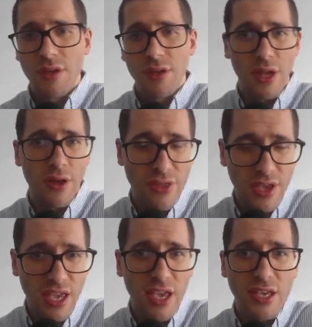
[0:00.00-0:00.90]
Now that the
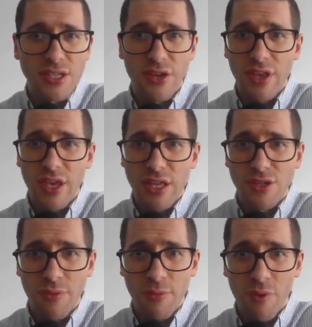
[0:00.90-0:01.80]
king is on the edge
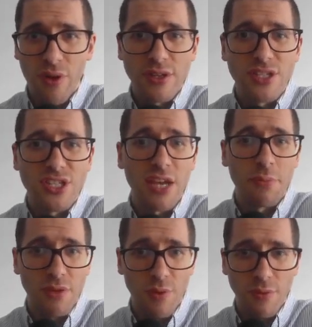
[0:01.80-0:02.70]
of the board,
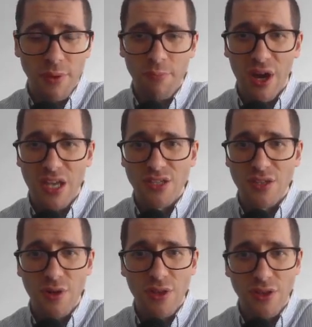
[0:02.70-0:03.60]
checkmate will be possible,